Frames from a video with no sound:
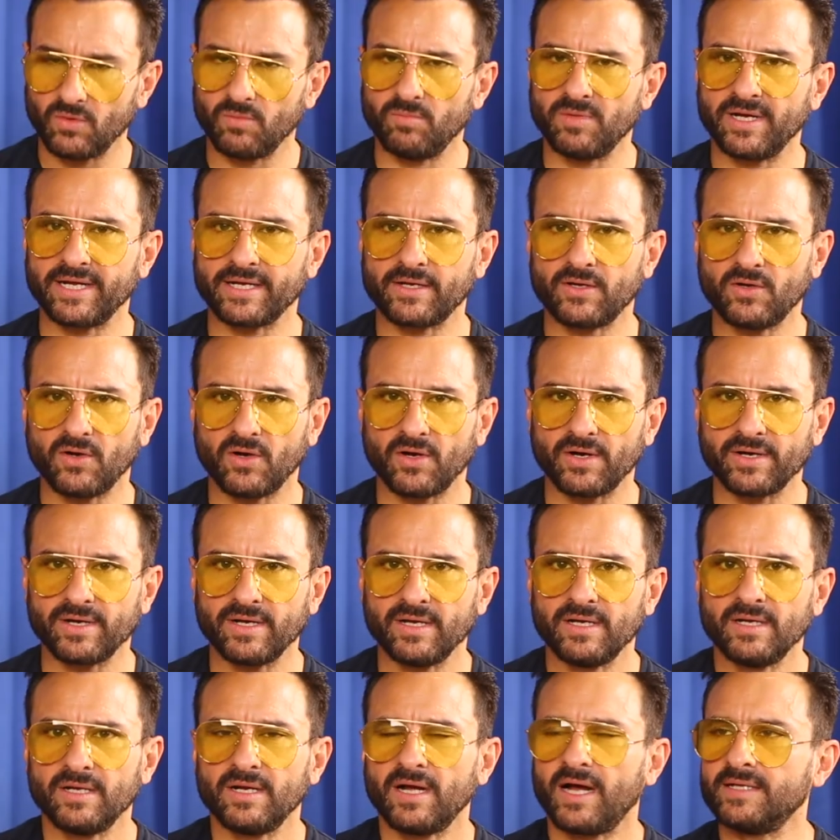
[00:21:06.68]
Oh my God.
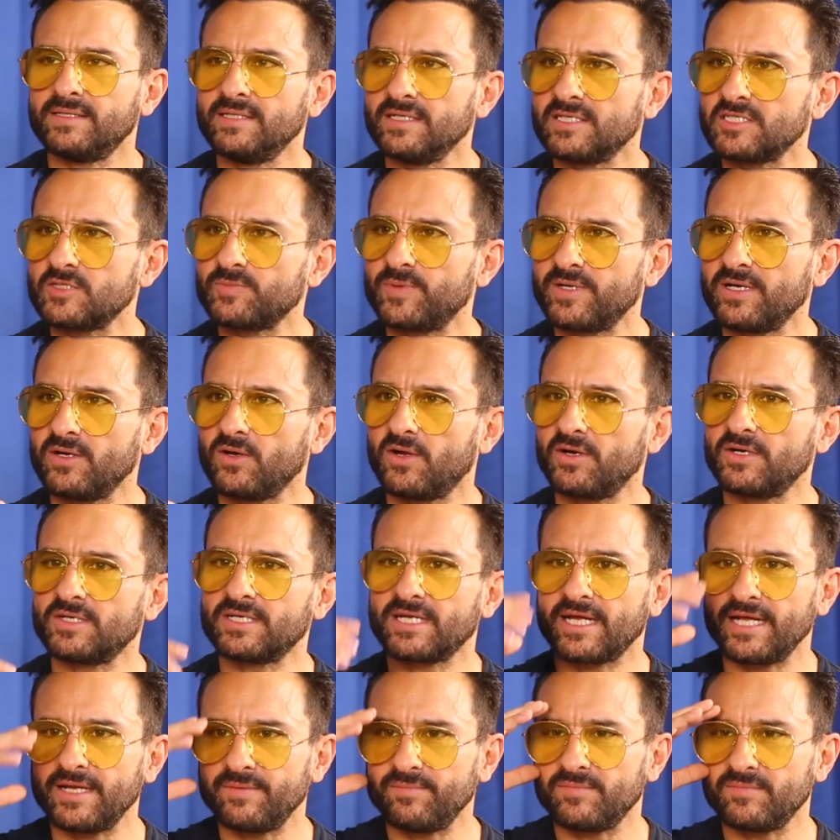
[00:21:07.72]
I think I spent a lot
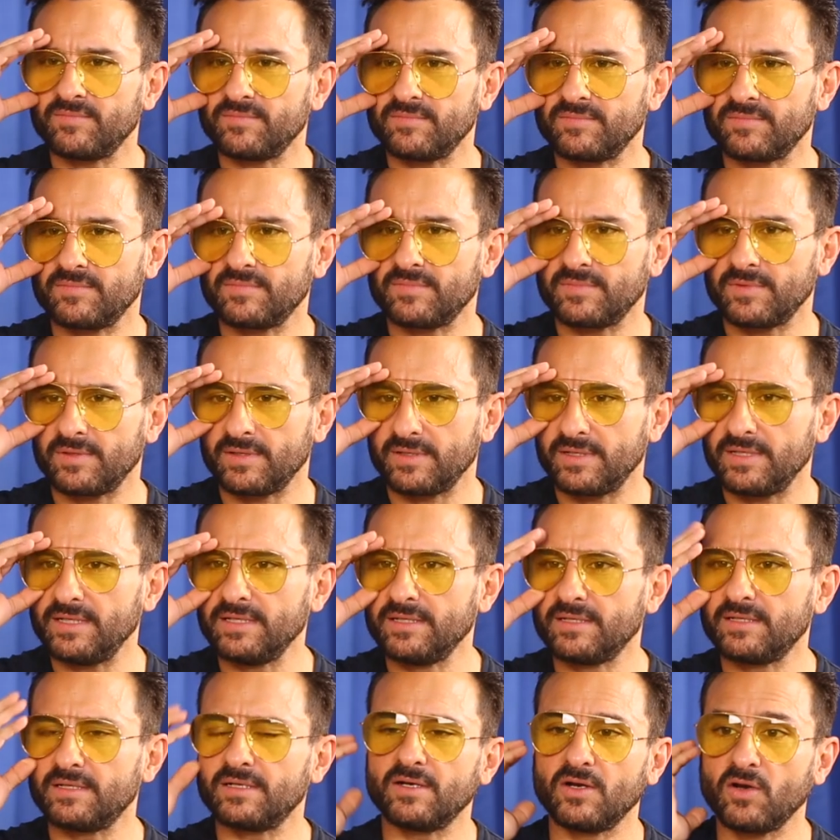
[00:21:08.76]
of time
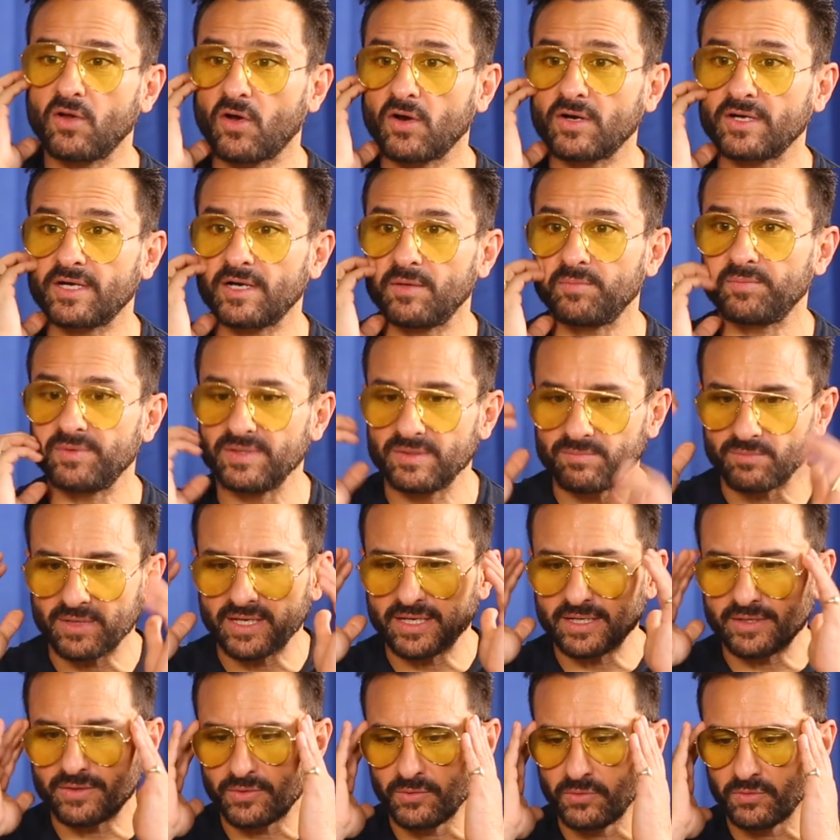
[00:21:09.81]
locked up in
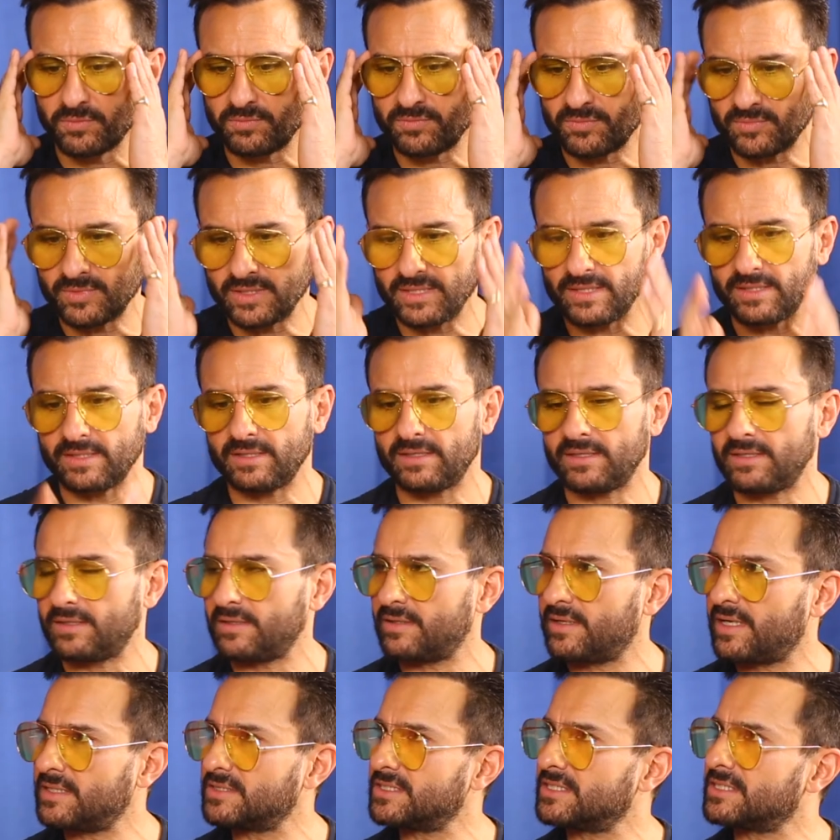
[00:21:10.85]
my room in
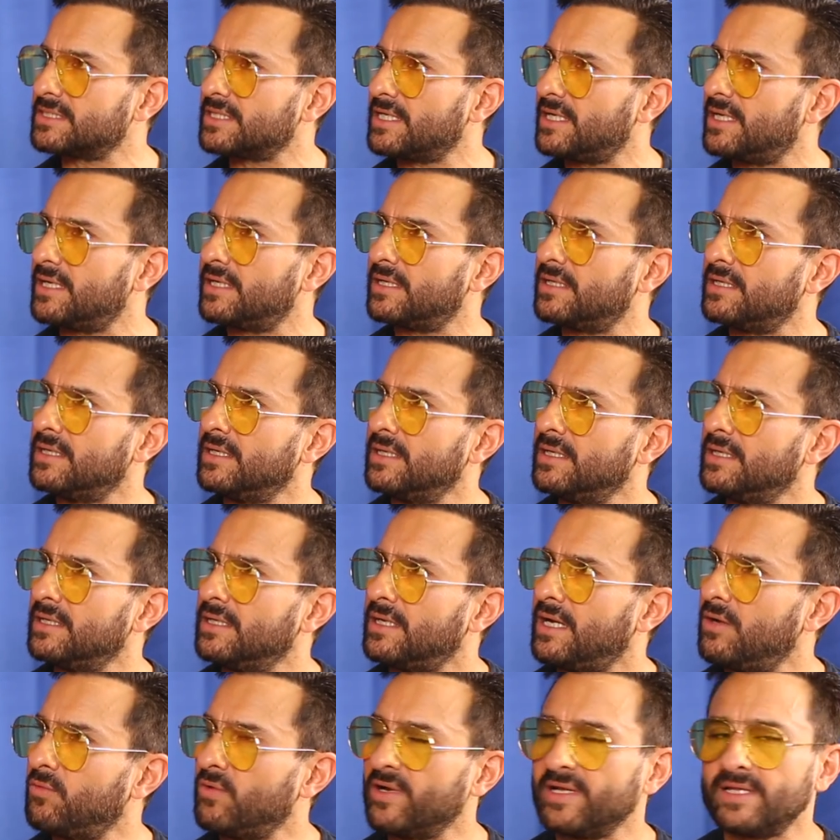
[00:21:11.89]
Rajasthan.
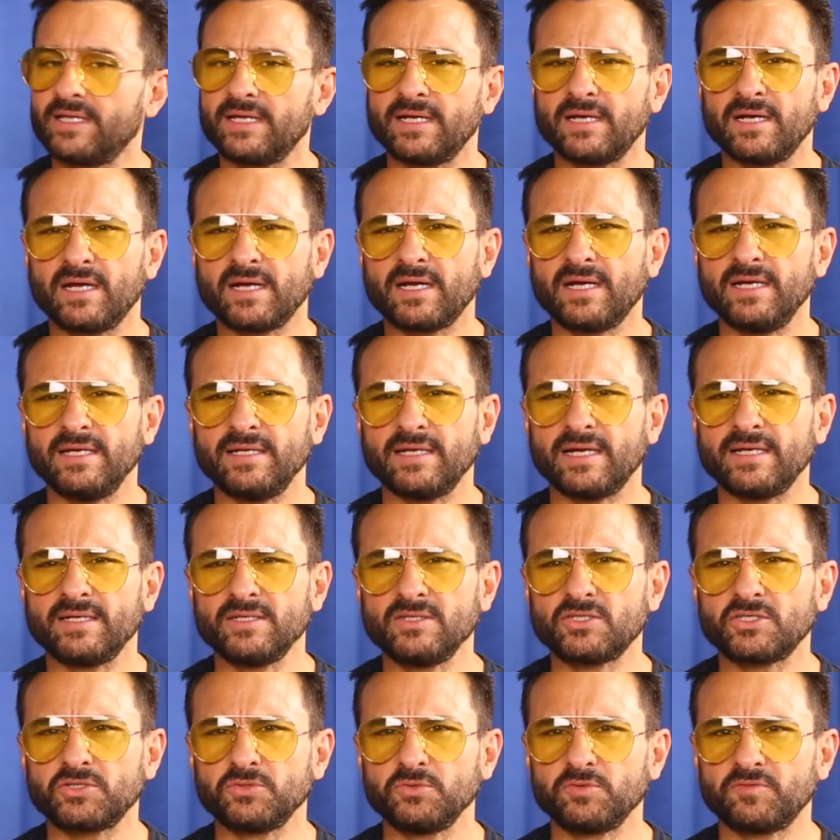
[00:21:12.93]
I went there and luckily I
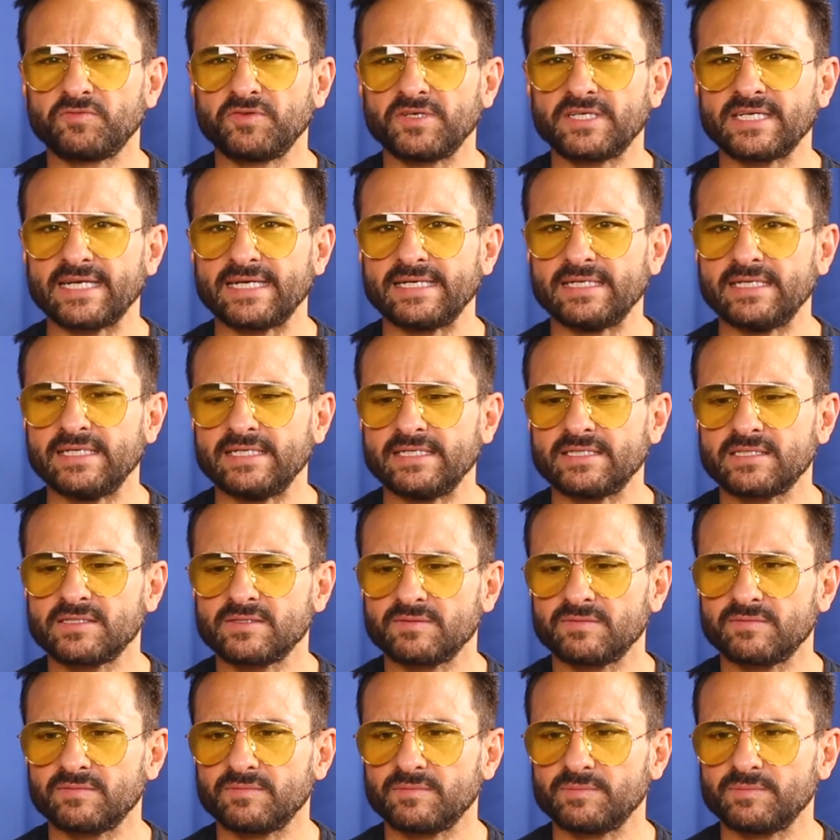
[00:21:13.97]
didn't shoot for 10 days